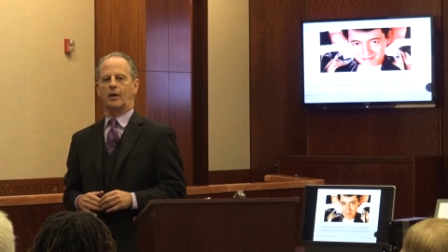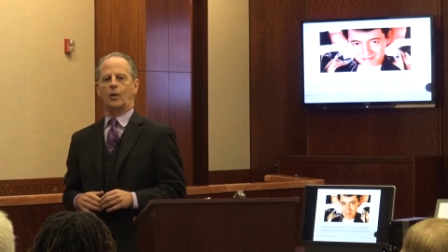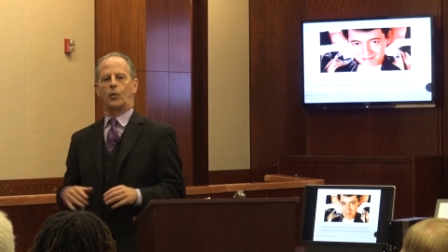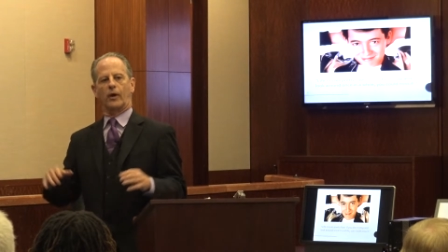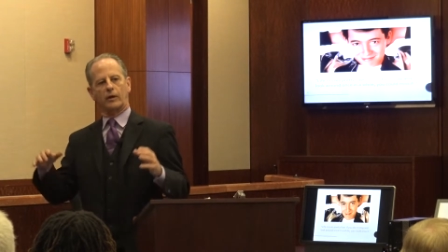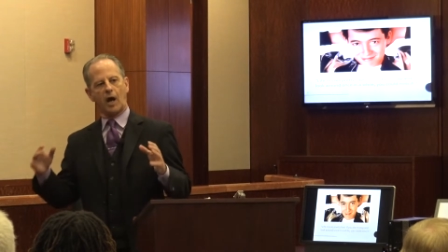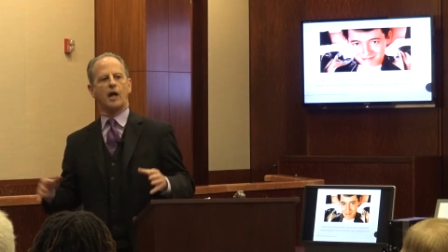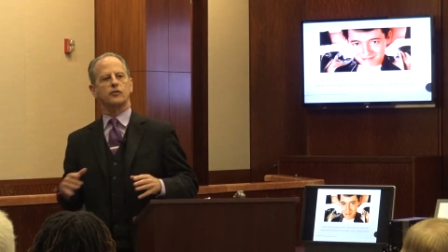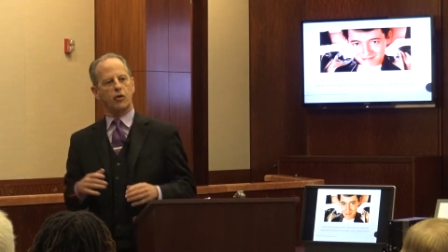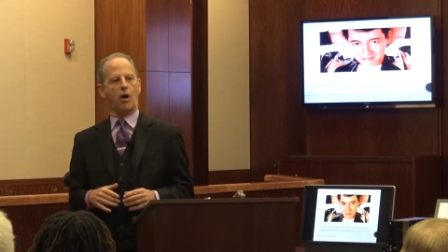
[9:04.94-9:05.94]
We are
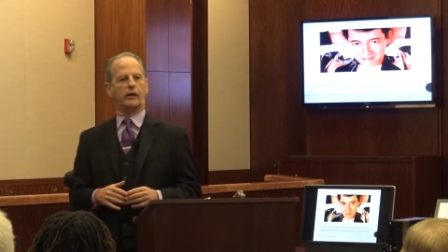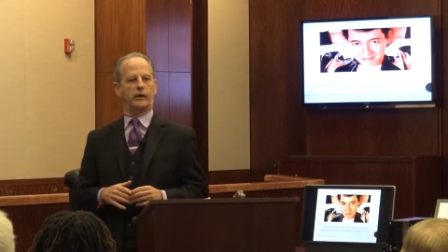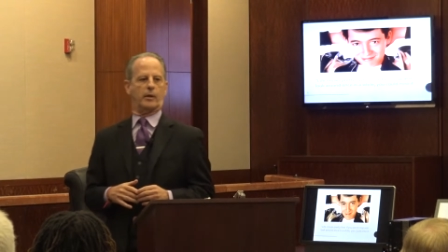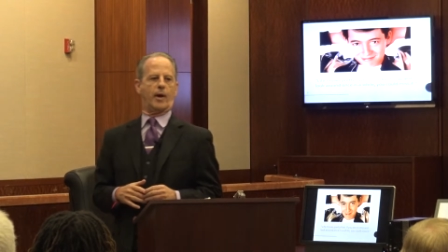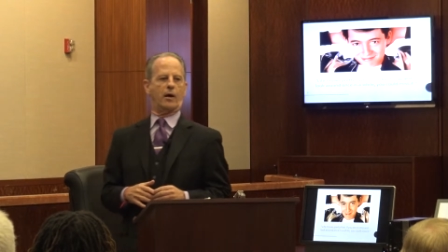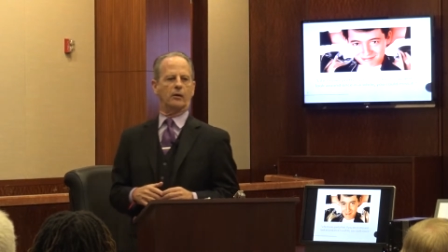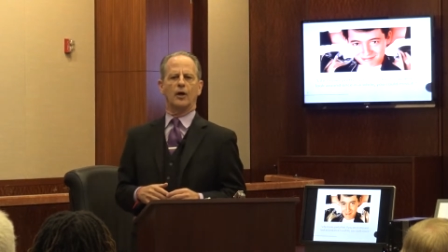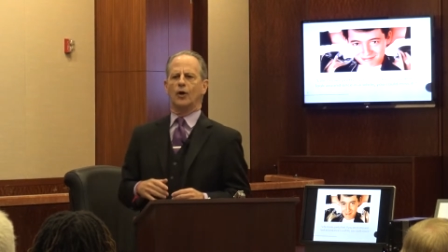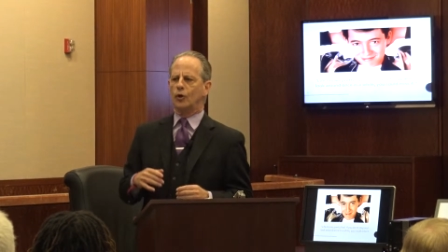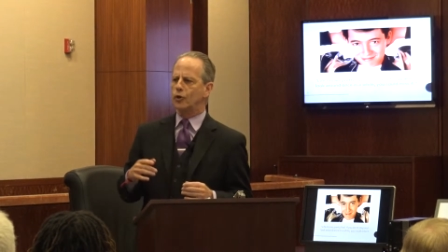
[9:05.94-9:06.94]
not talking
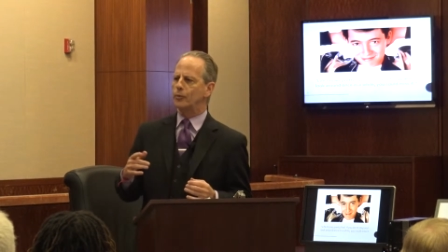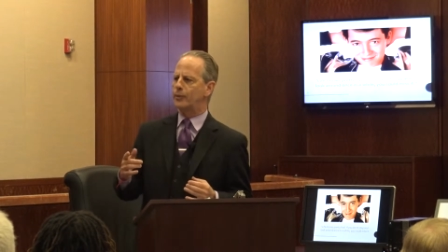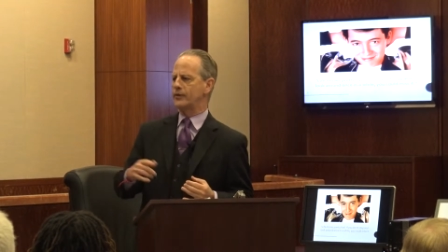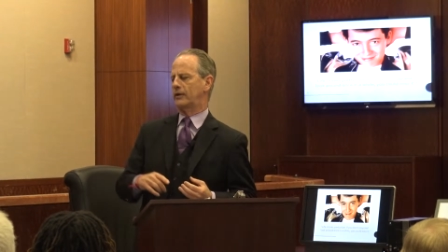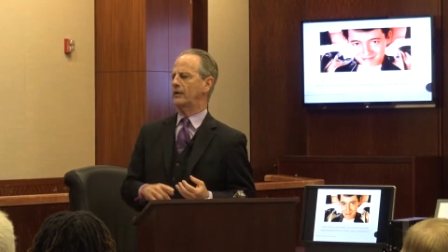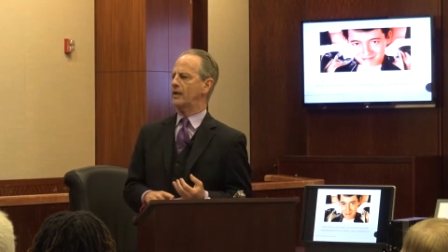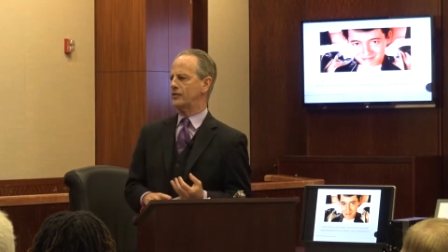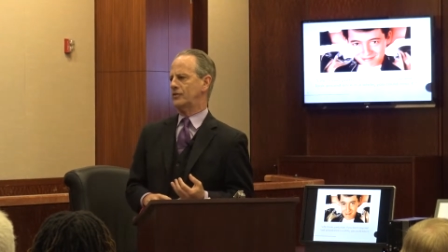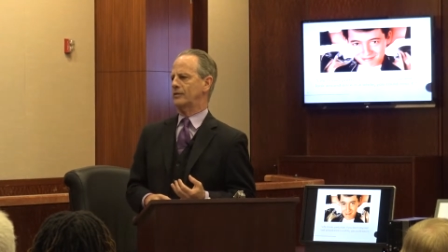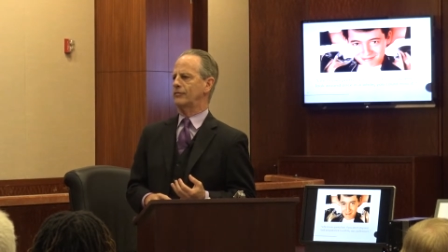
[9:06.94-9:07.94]
about who put the
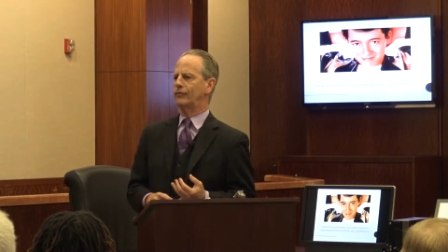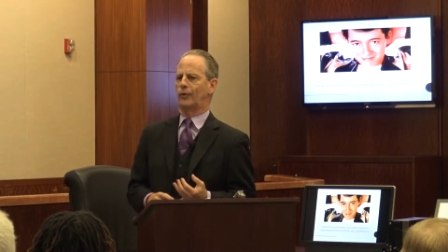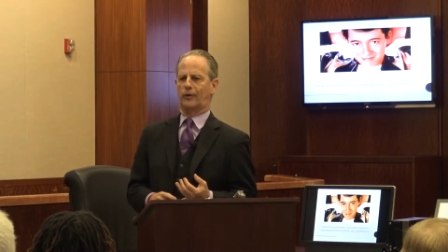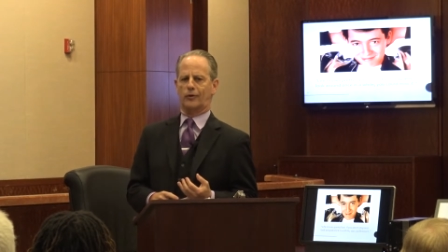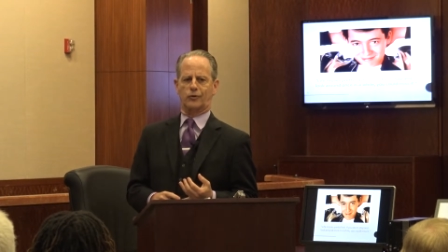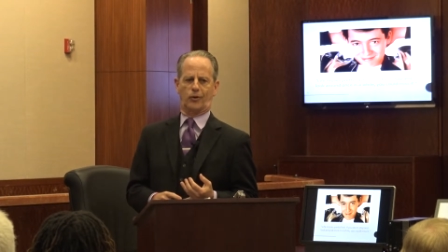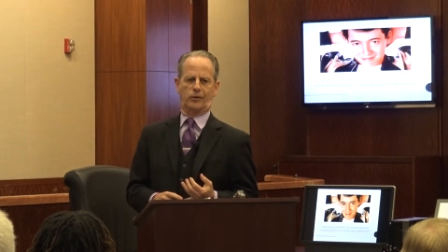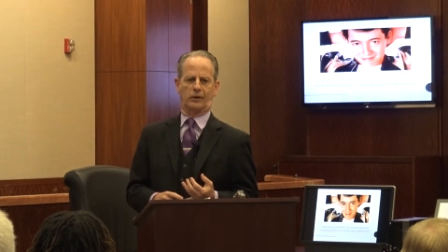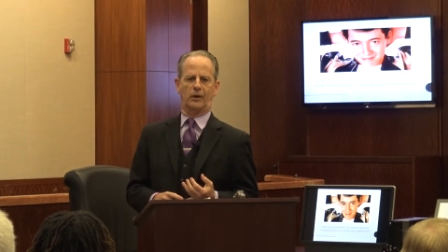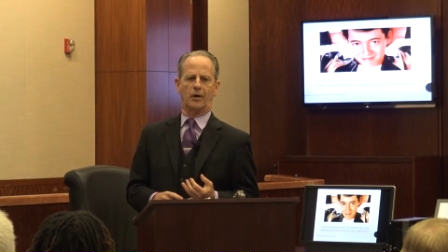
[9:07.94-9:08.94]
lettuce on the floor at
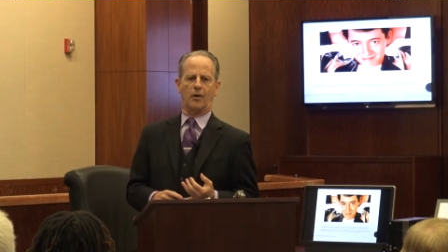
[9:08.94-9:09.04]
Kroger.